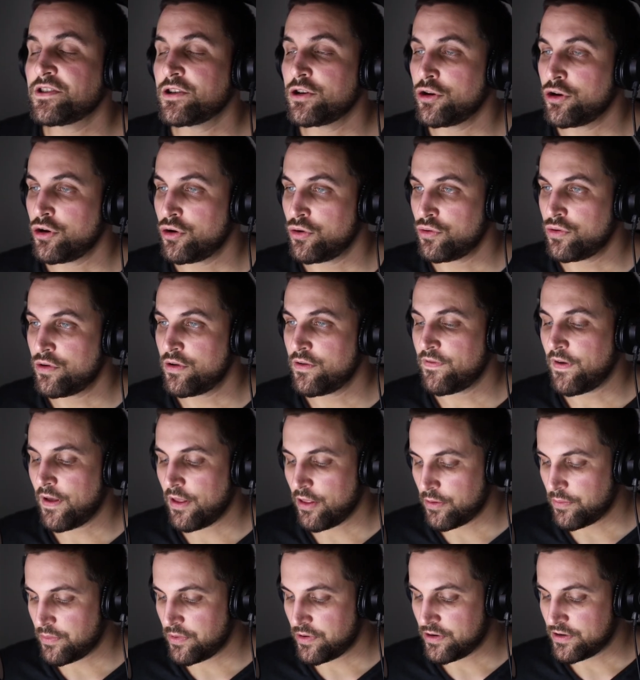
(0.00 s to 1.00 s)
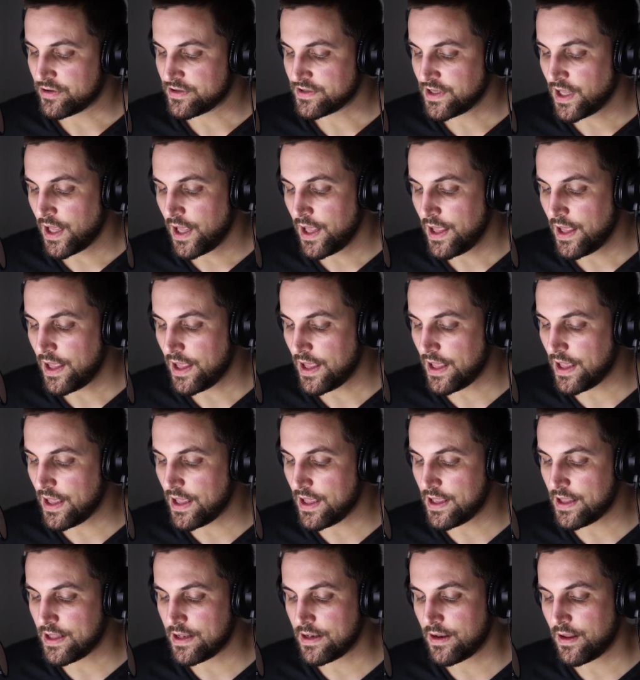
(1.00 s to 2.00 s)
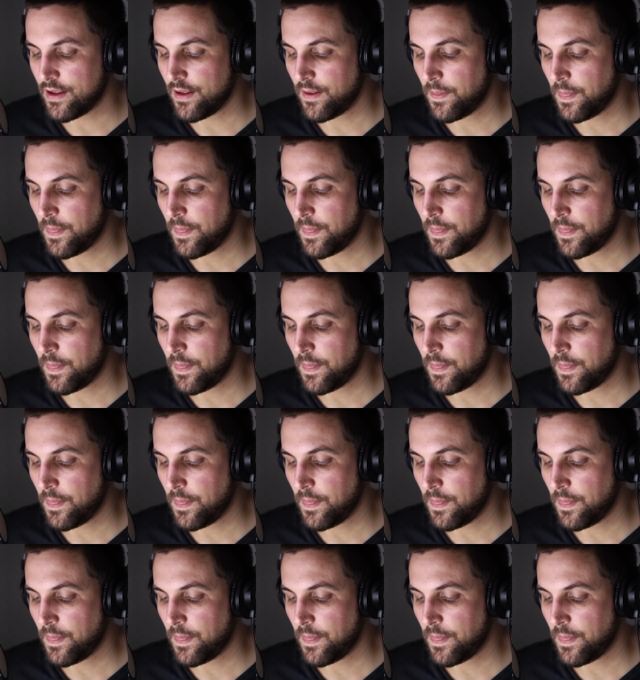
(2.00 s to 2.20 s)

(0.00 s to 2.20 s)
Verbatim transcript: new developers in